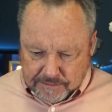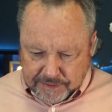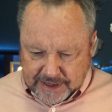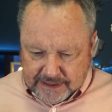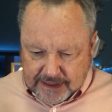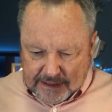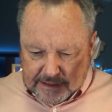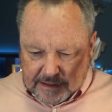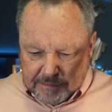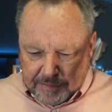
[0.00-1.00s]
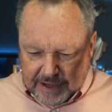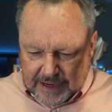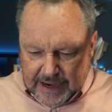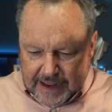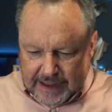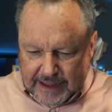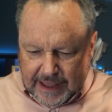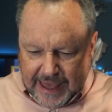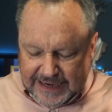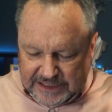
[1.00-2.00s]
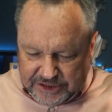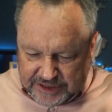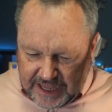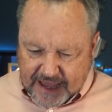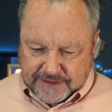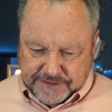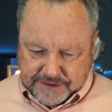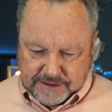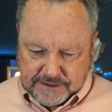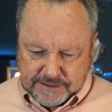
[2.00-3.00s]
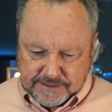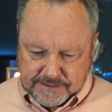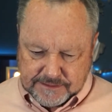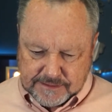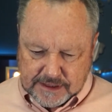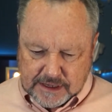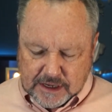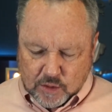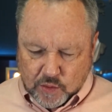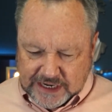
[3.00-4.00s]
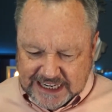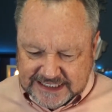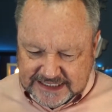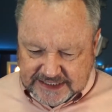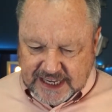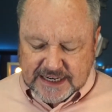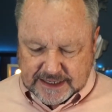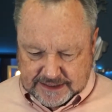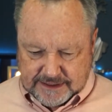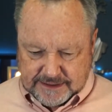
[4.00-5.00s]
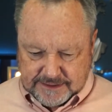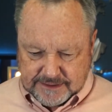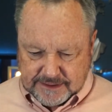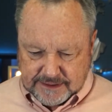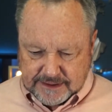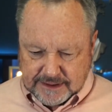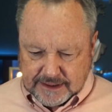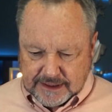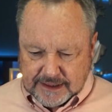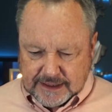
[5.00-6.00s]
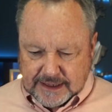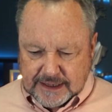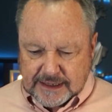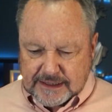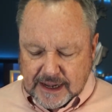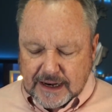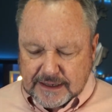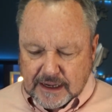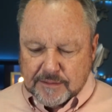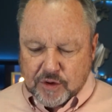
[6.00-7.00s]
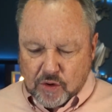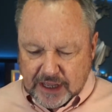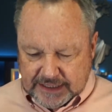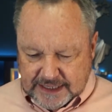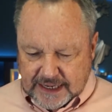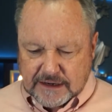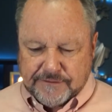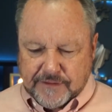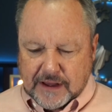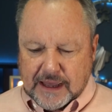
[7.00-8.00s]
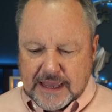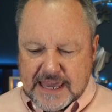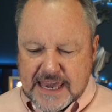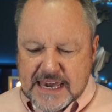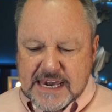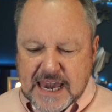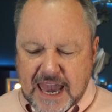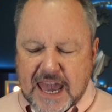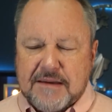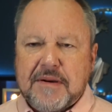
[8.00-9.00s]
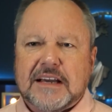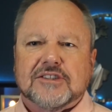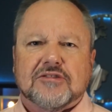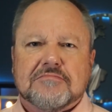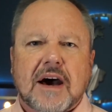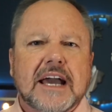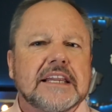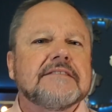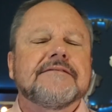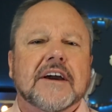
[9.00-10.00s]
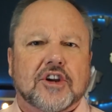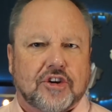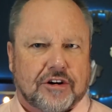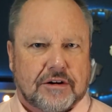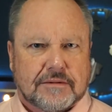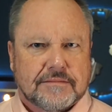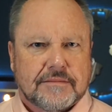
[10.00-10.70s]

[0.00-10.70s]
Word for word: But, but at his death, when he descended, he did not come to identify, he came as a mighty victor